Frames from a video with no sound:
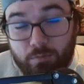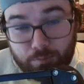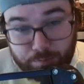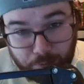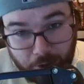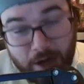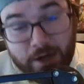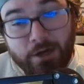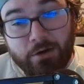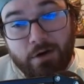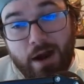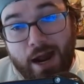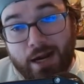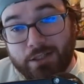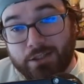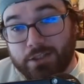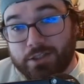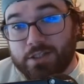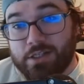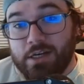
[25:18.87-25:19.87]
Brendan
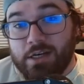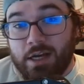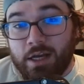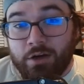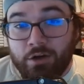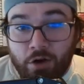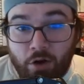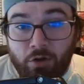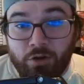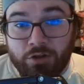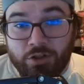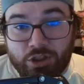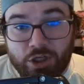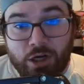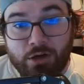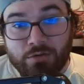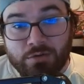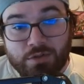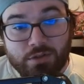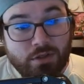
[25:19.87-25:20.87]
Rodgers, and Nolan
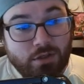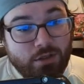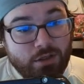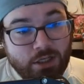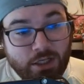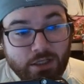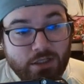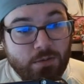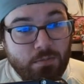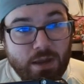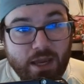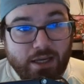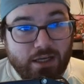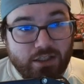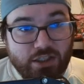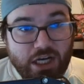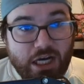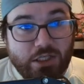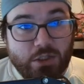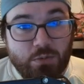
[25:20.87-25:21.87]
Jones need to make
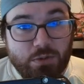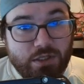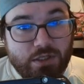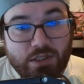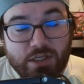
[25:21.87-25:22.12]
adjustments.